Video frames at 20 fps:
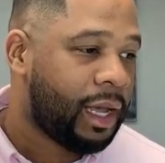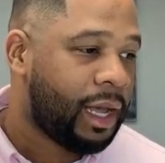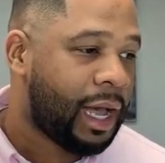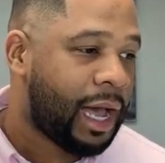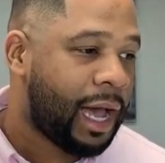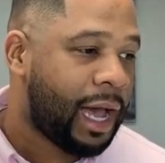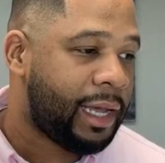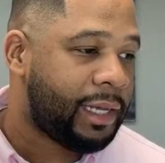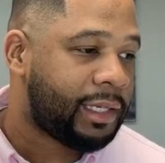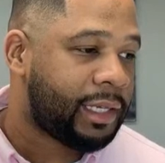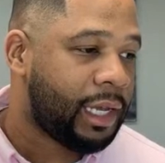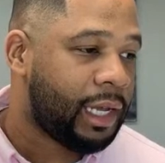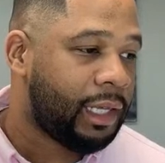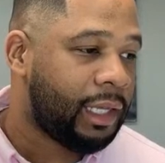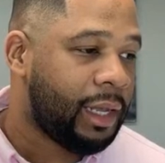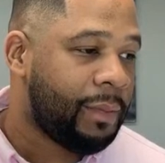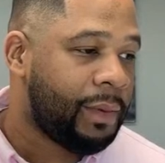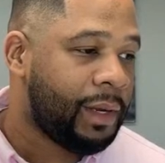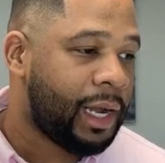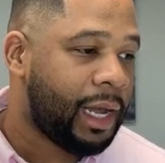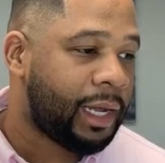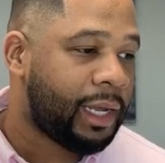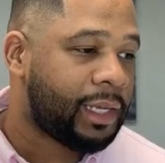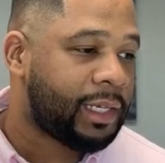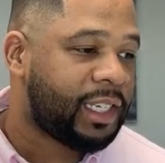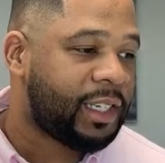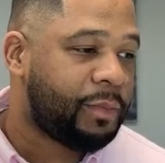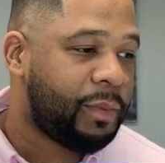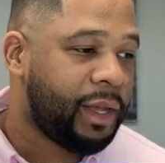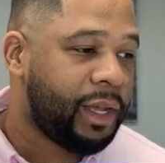Hi, is there a limit I
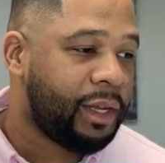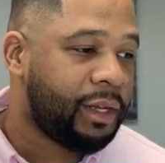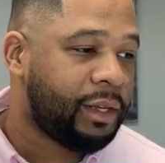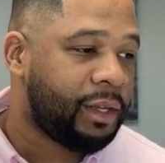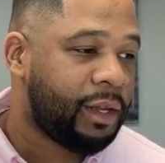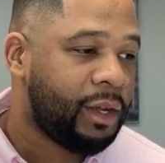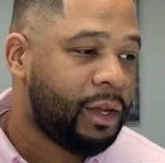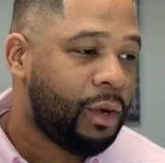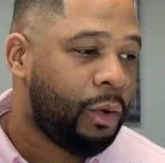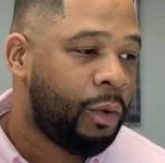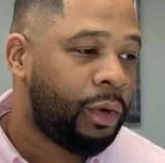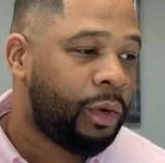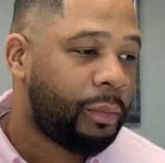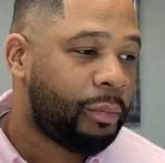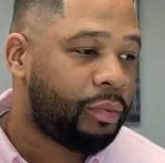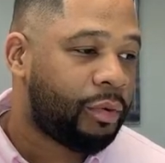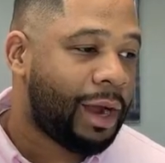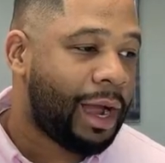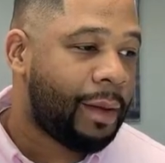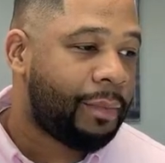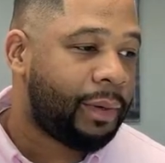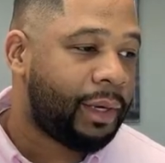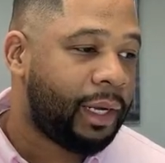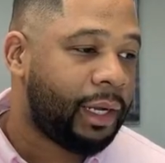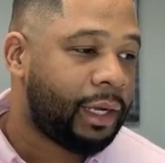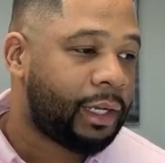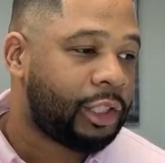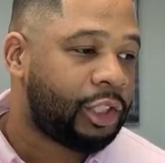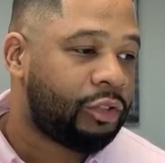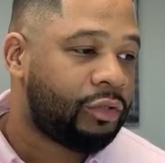can spend on the property
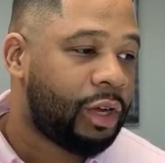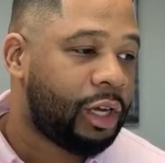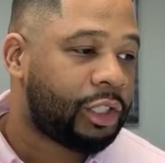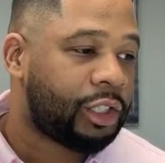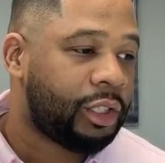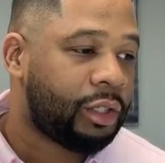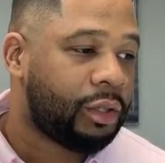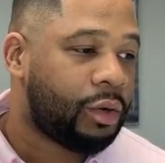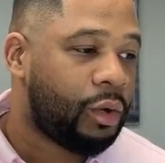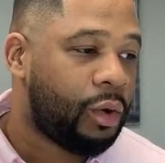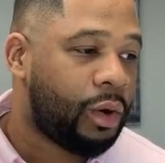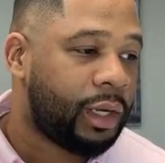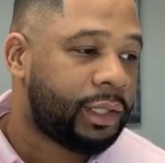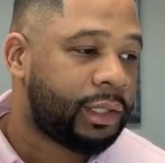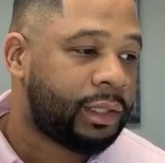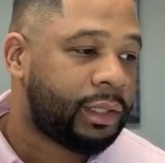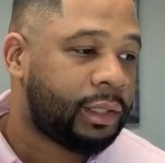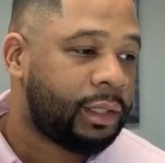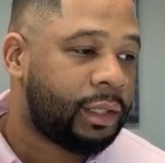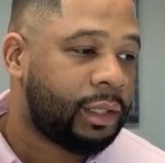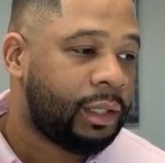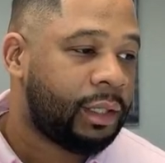and construction costs?